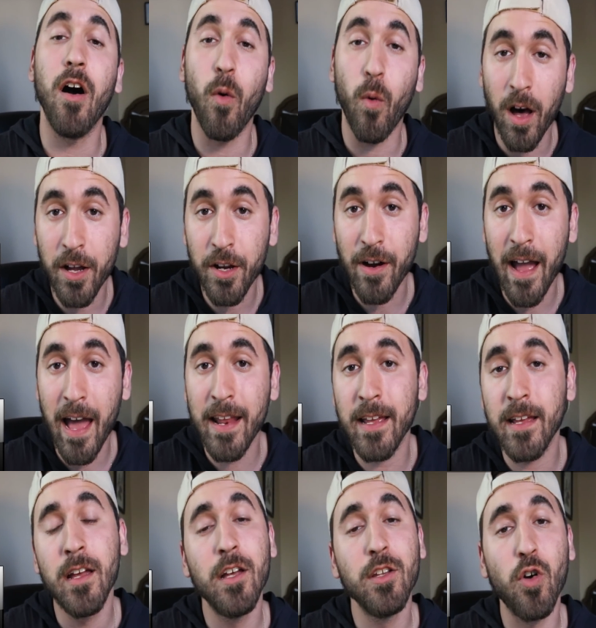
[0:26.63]
While you're at
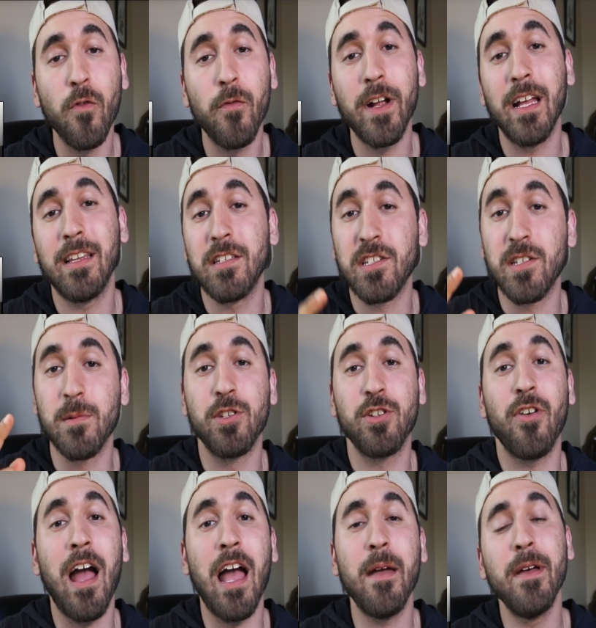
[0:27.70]
it, don't forget to
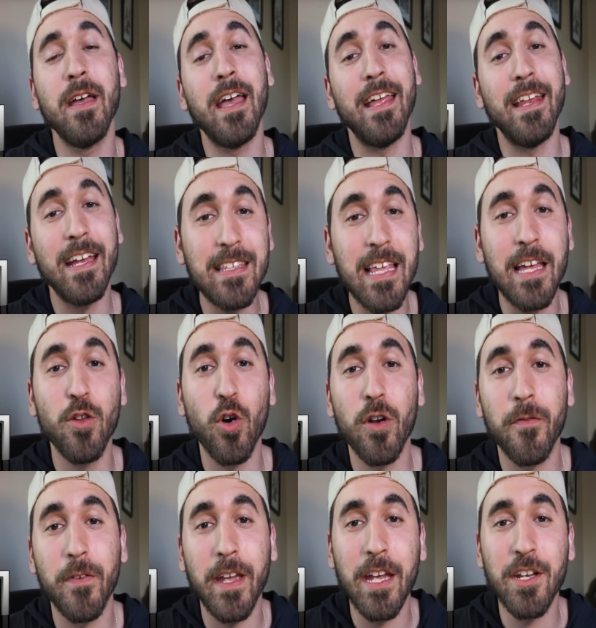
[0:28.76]
subscribe and hit that
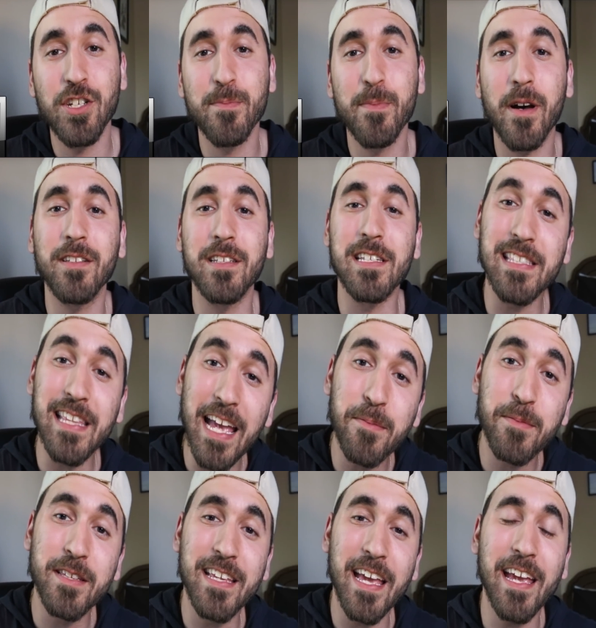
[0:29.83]
notification bell to stay up
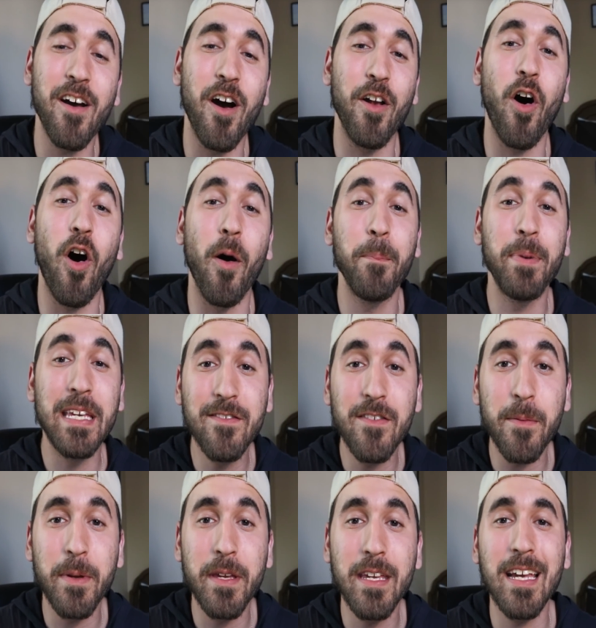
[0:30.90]
to date on all
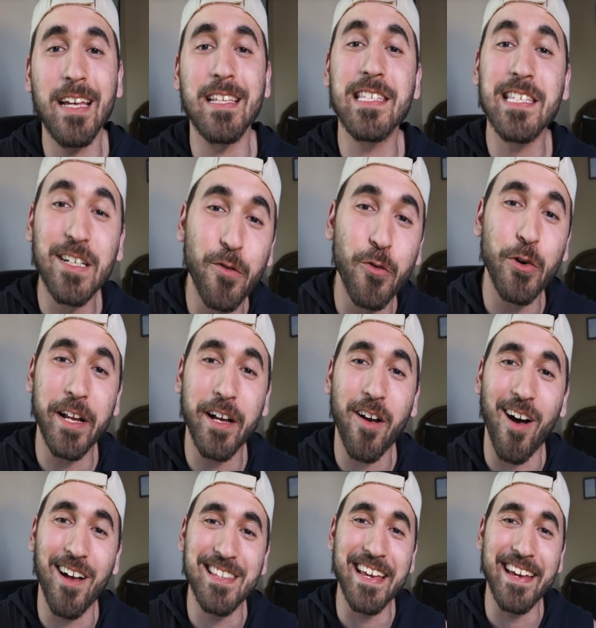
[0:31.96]
PvP and Silph Arena
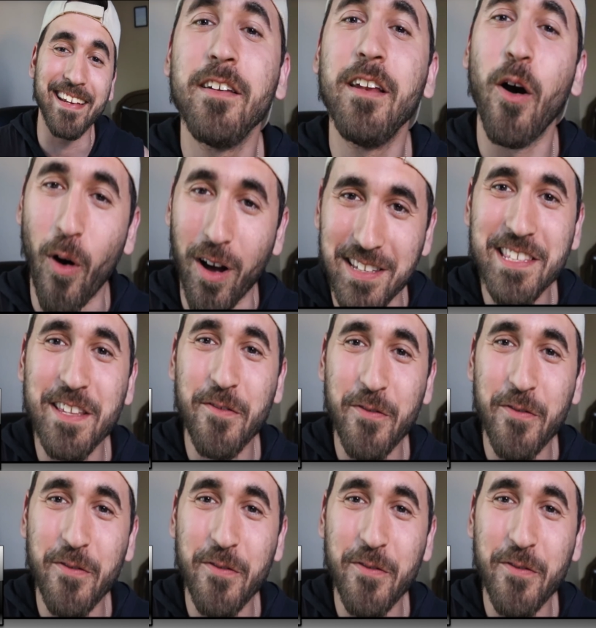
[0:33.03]
content. Now on to the